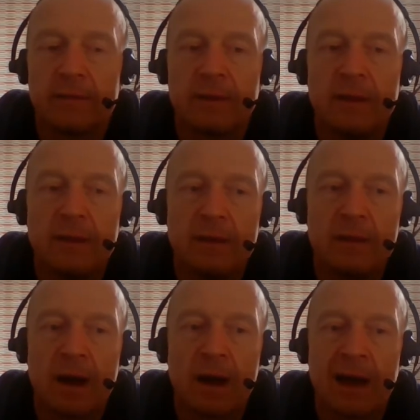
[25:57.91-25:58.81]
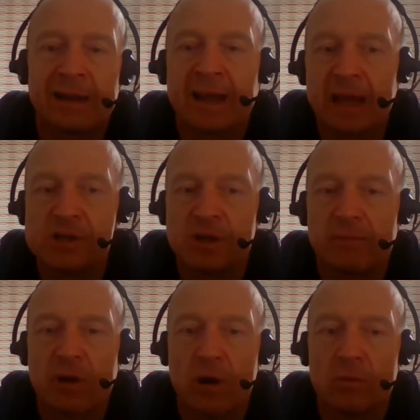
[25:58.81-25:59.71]
The allocation
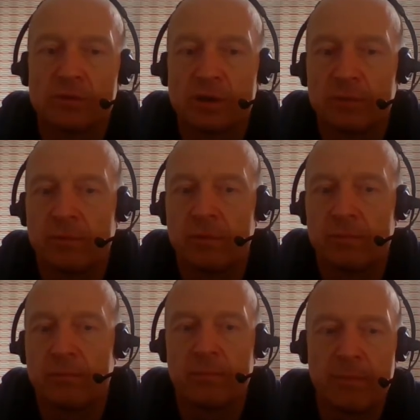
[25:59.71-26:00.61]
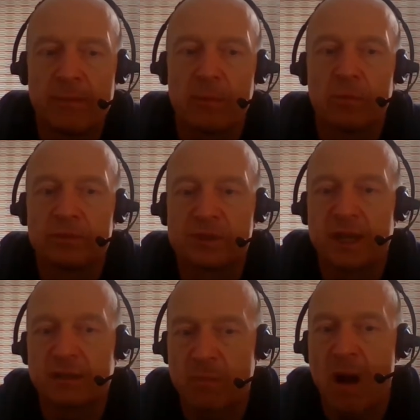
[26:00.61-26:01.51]
of codes that people would see
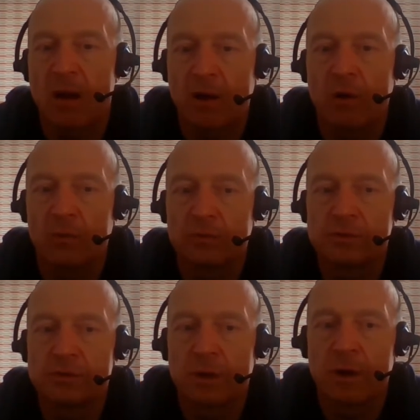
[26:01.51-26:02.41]
as barcodes,